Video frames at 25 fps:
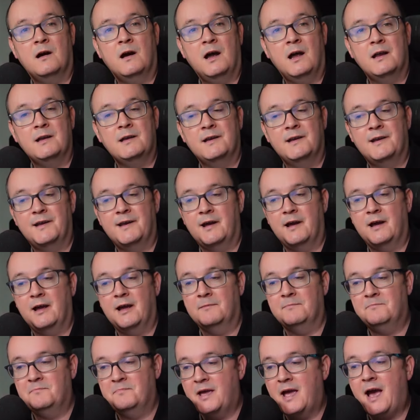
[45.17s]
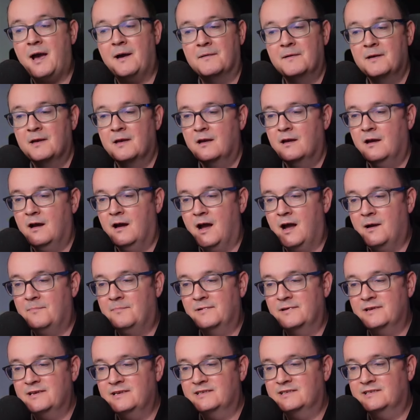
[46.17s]
And uh, yeah, uh,
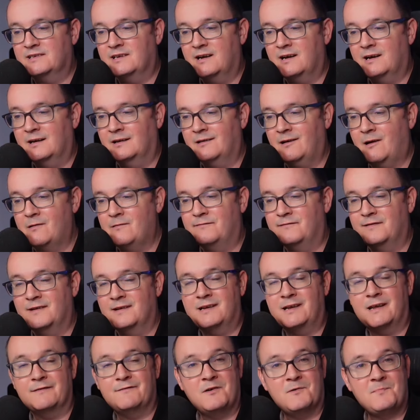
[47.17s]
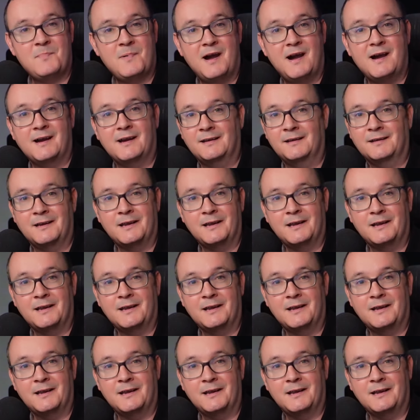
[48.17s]
please uh, hopefully give it a buy,